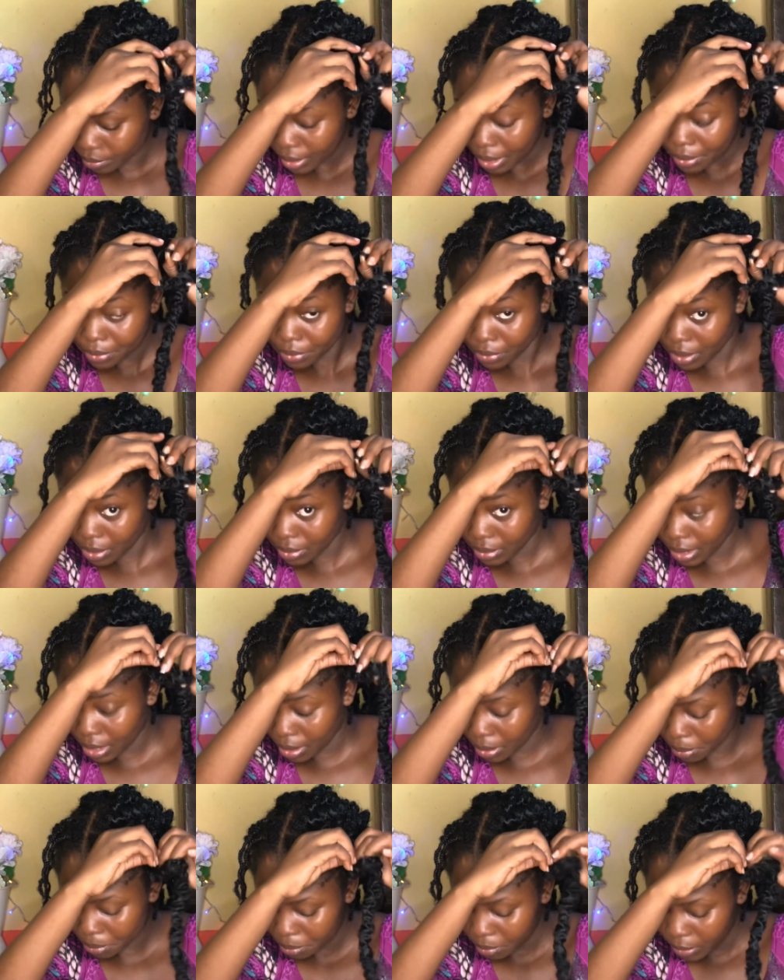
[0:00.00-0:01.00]
Found out.
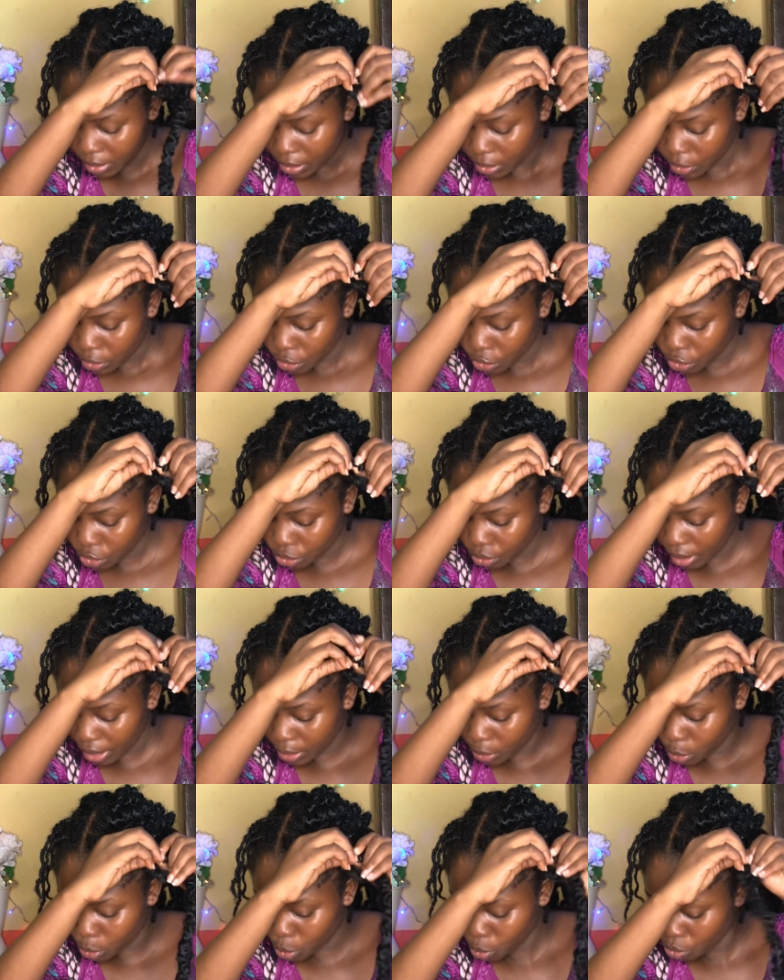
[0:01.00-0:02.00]
Try
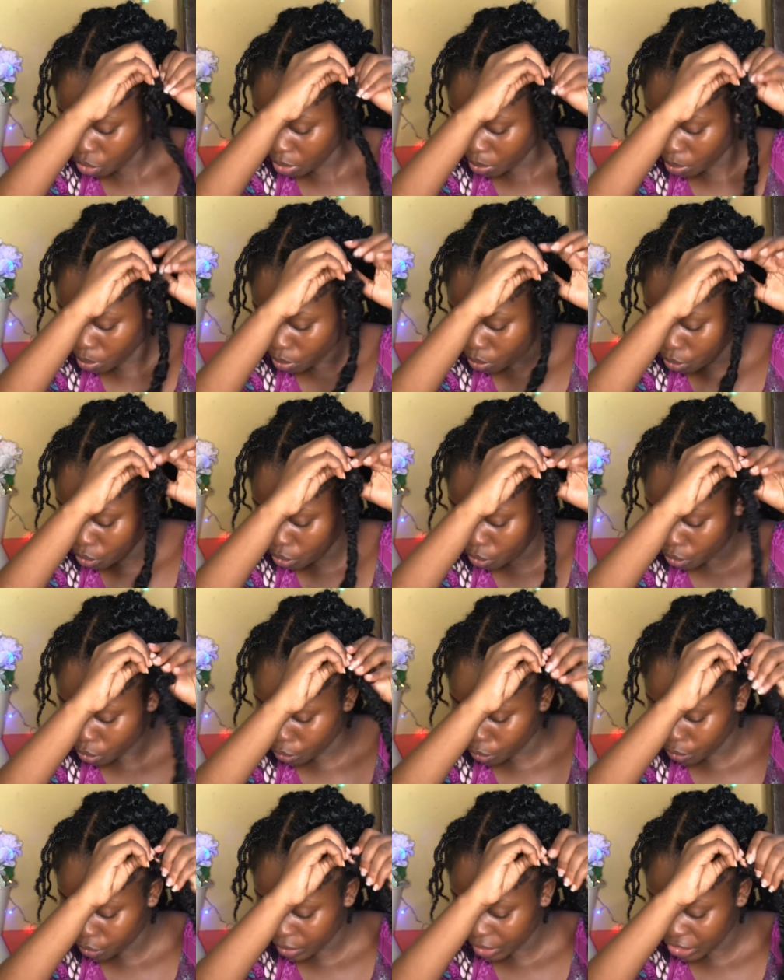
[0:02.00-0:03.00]
to remove
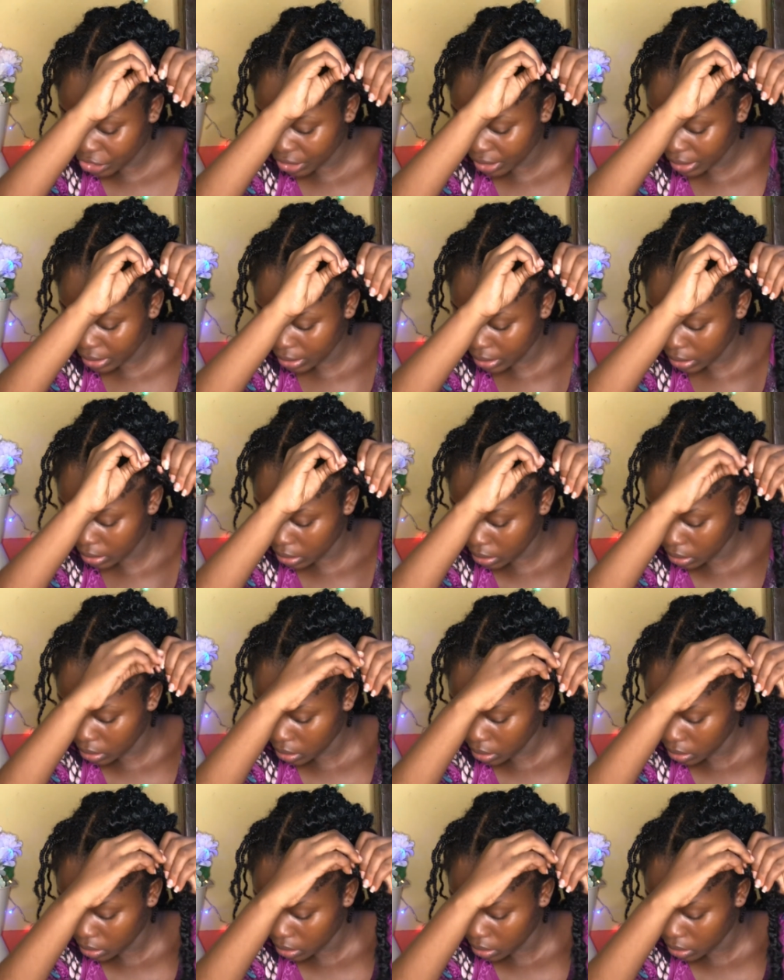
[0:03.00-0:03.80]
gently.